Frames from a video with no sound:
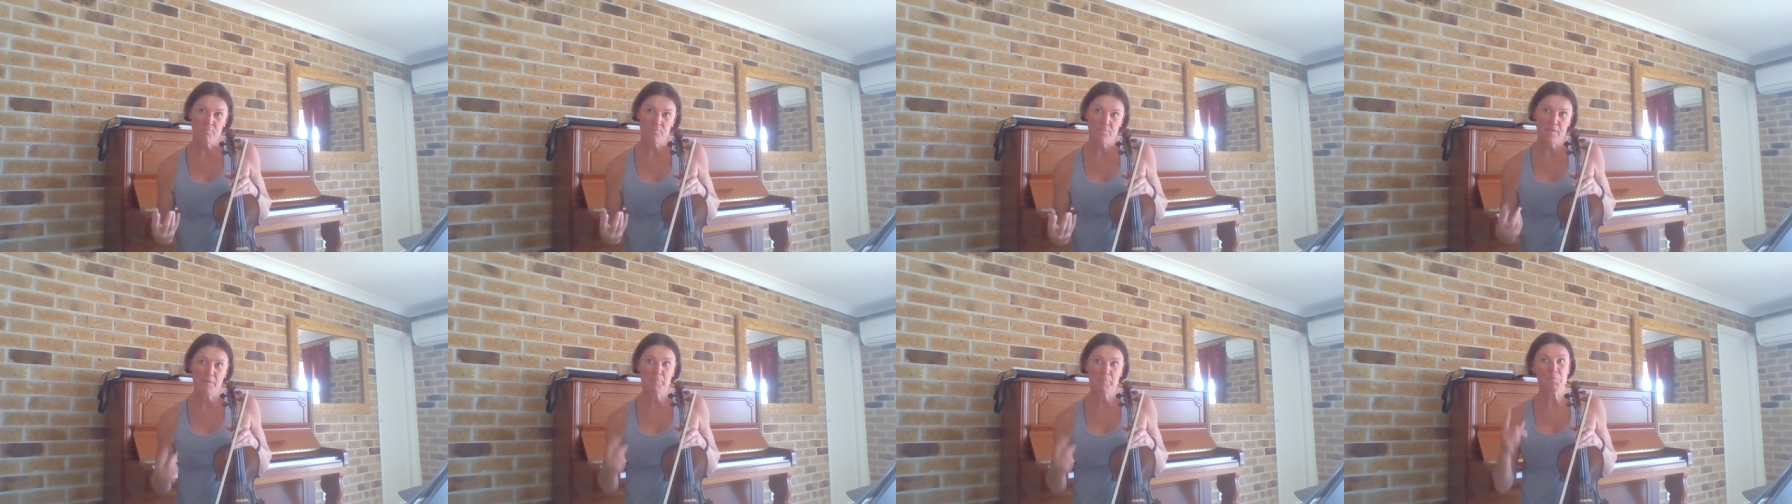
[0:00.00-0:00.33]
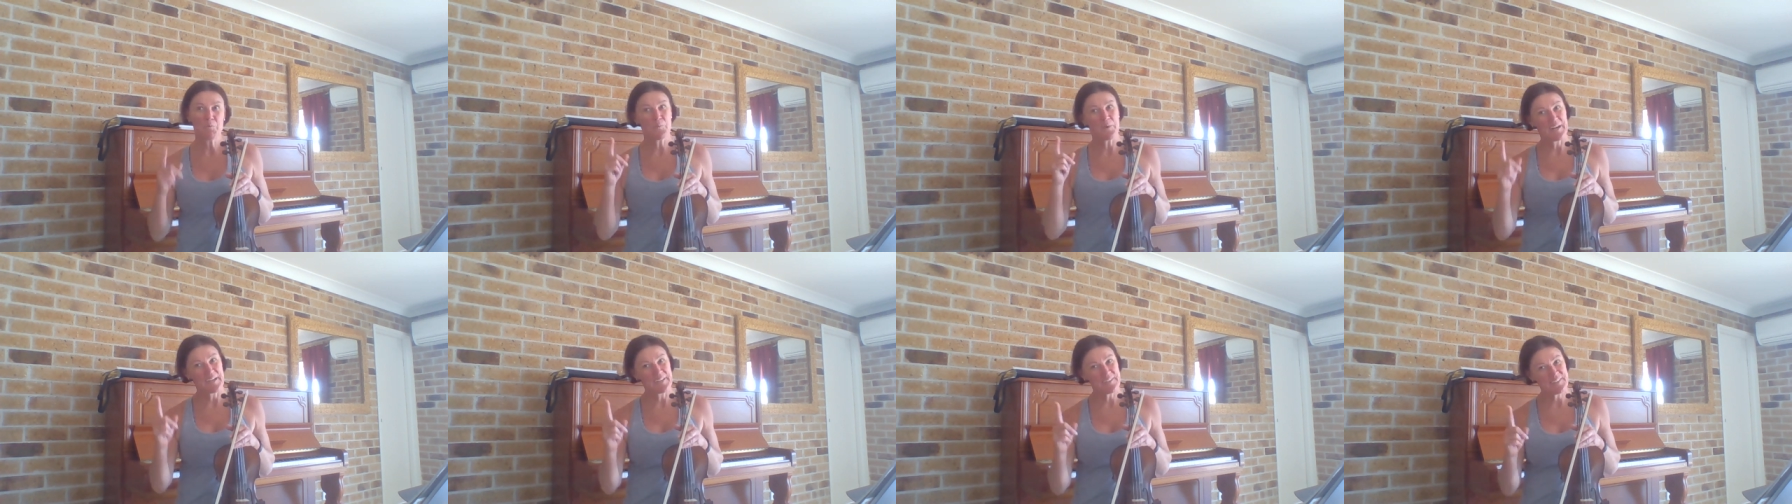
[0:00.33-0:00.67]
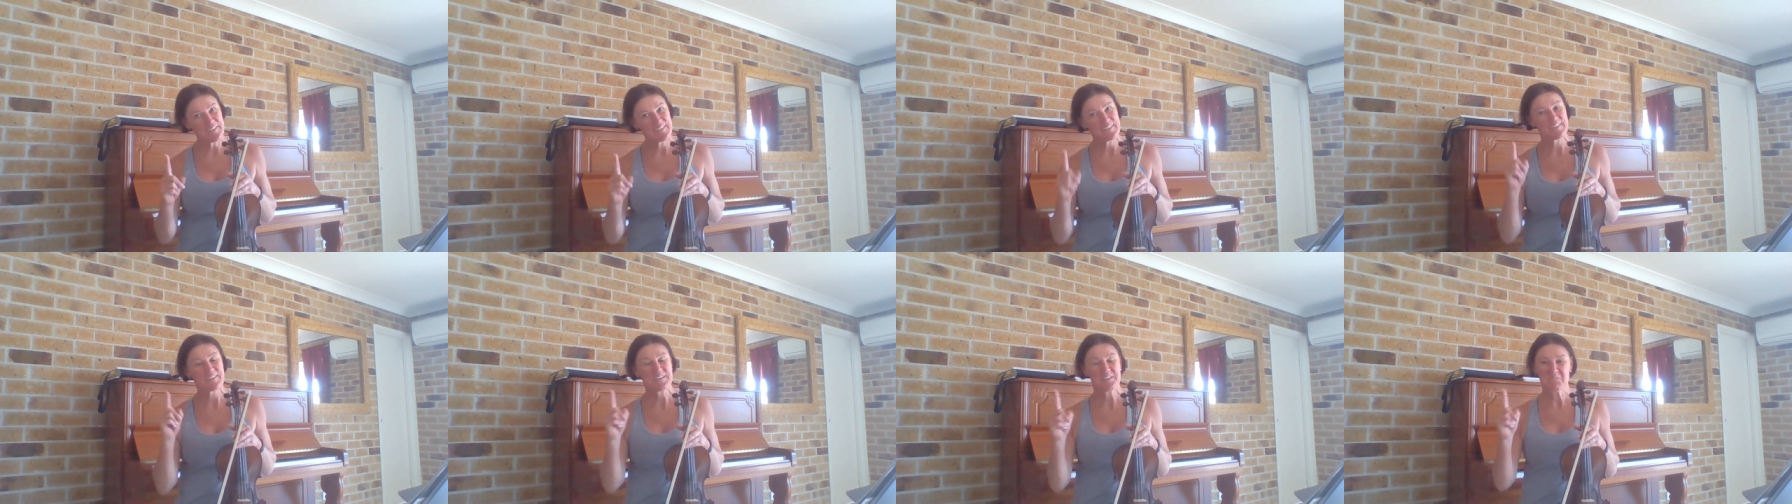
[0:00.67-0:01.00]
number
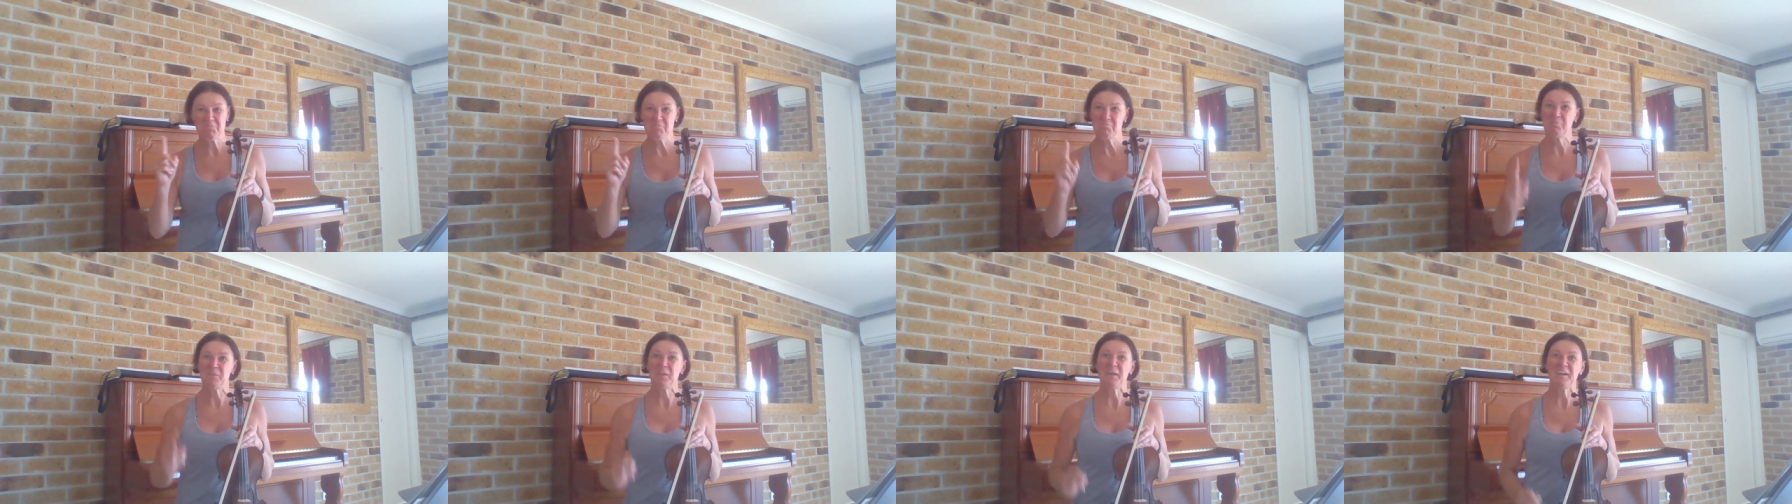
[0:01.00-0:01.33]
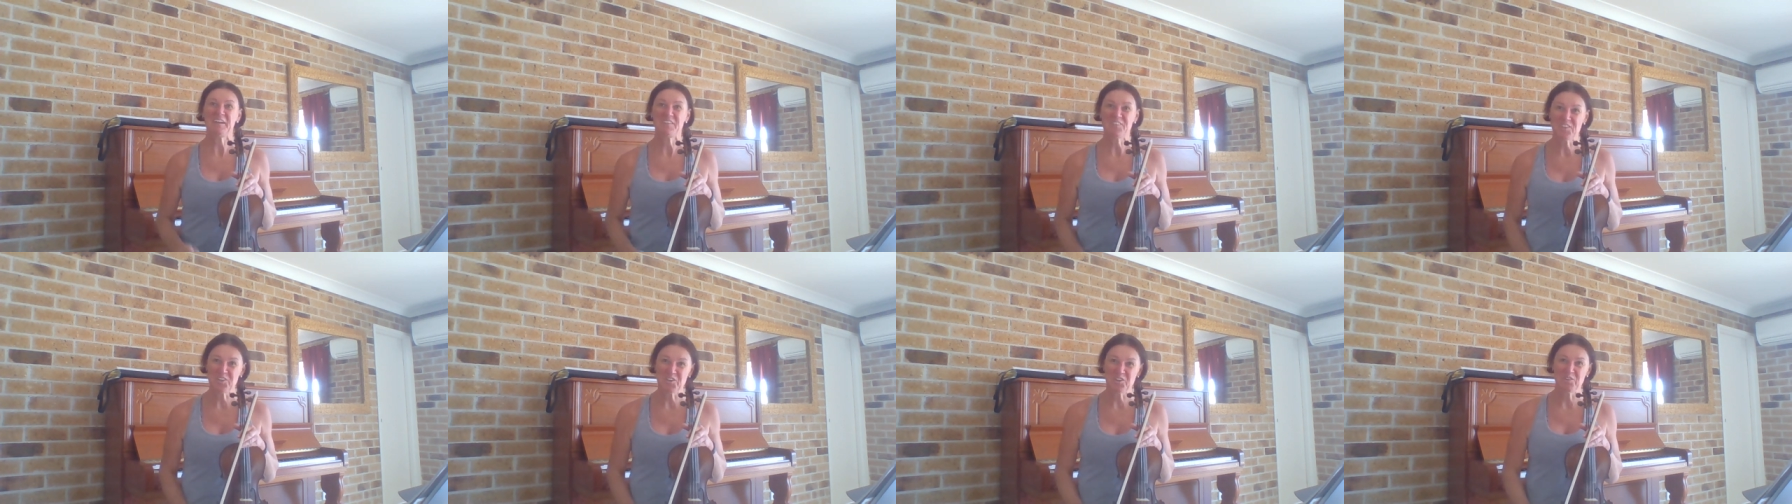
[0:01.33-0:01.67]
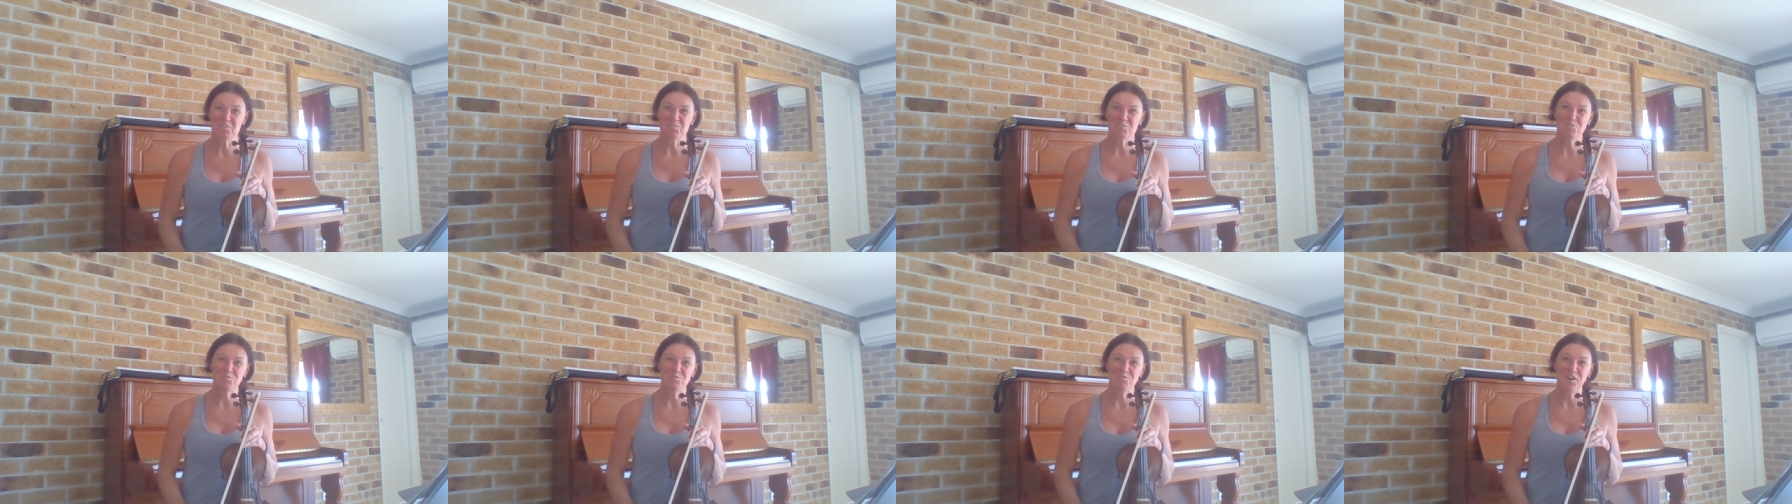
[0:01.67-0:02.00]
one, playing the
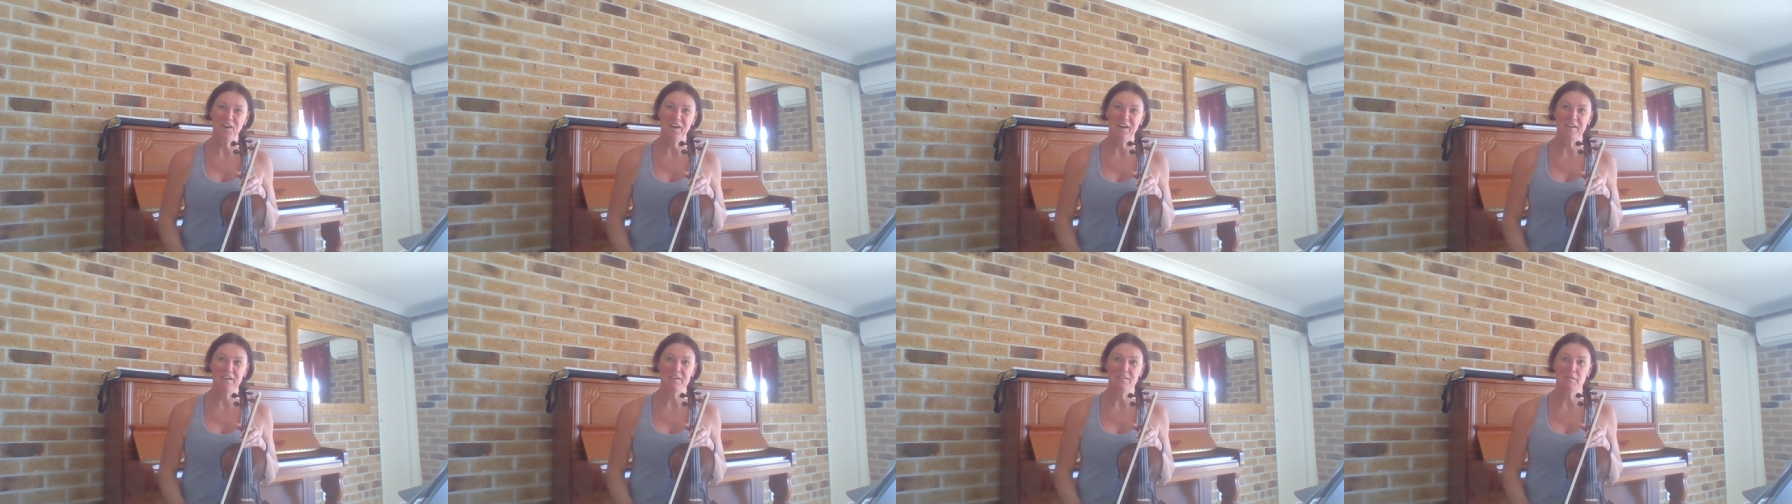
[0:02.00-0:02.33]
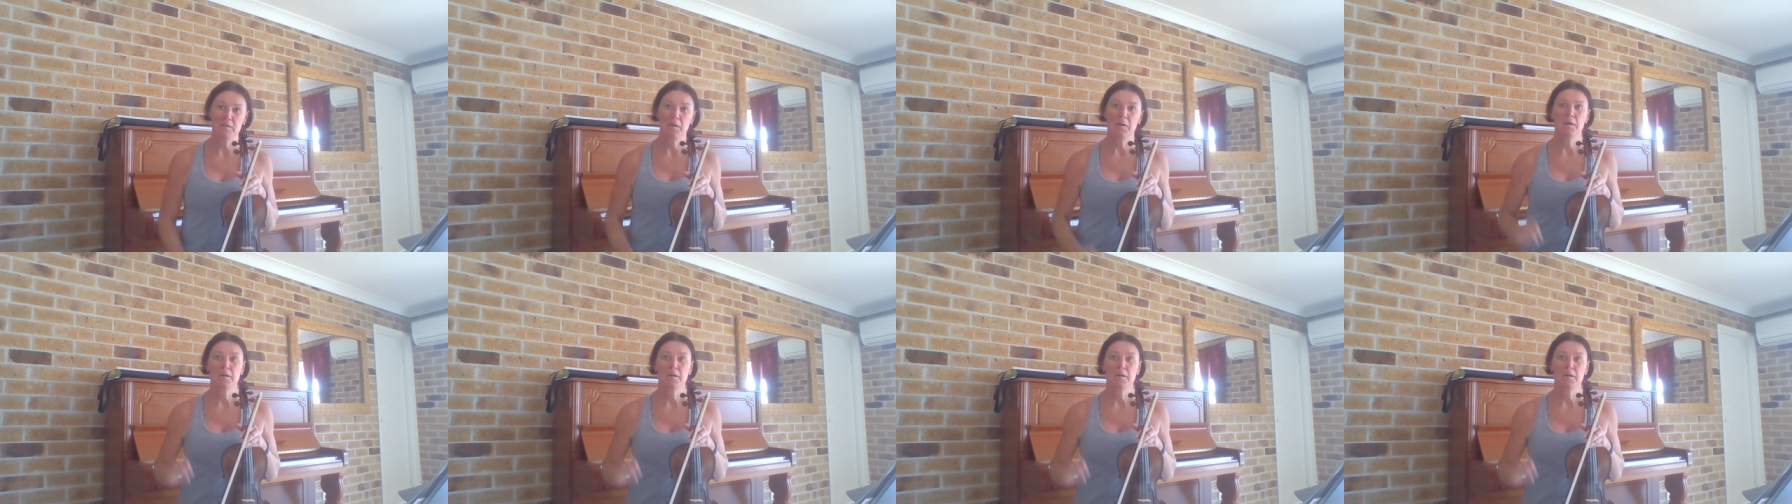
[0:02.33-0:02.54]
notes right,